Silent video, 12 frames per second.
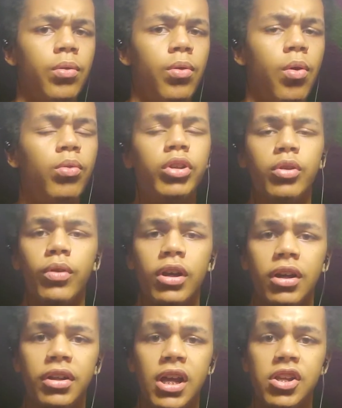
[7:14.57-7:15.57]
only
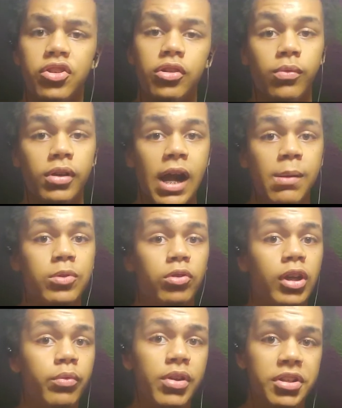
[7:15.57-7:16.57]
workout days. You can work abs only
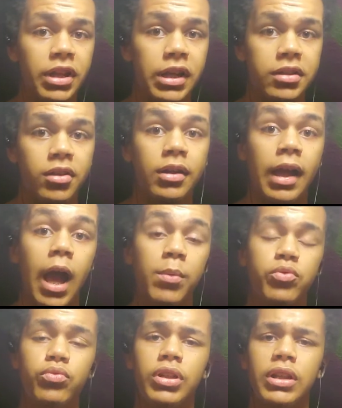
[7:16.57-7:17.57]
on rest days. Abs
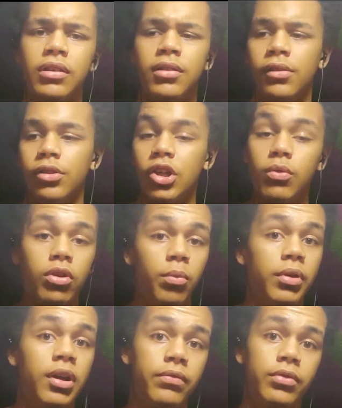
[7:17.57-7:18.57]
really, you can work them
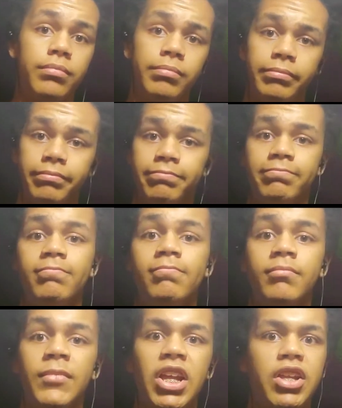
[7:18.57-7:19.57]
whenever
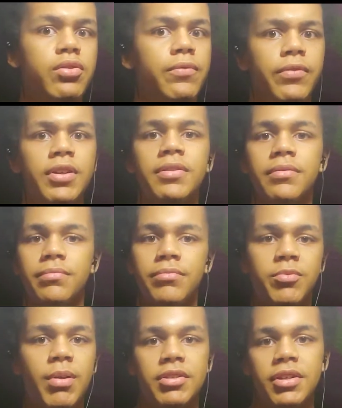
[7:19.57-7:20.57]
in your fun
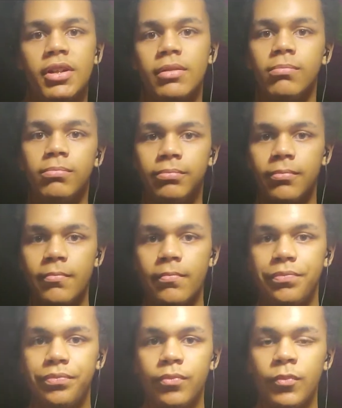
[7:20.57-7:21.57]
spare time.
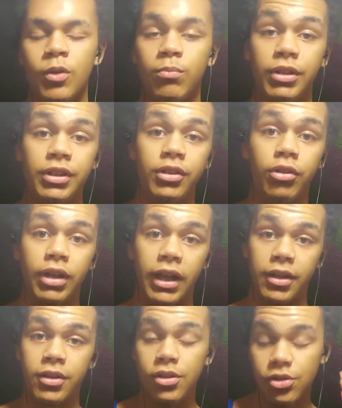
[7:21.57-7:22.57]
But
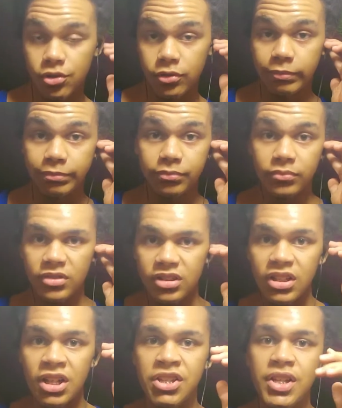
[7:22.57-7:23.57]
okay, so
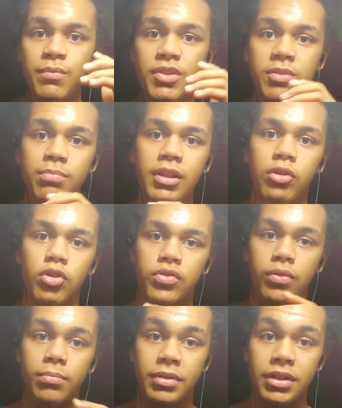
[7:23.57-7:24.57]
CV split goes
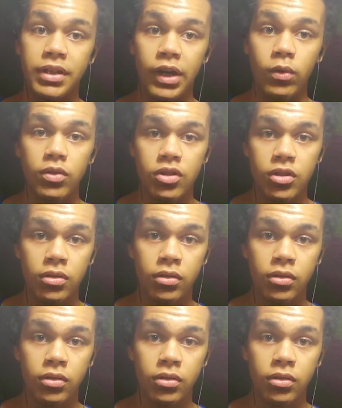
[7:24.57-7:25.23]
from delts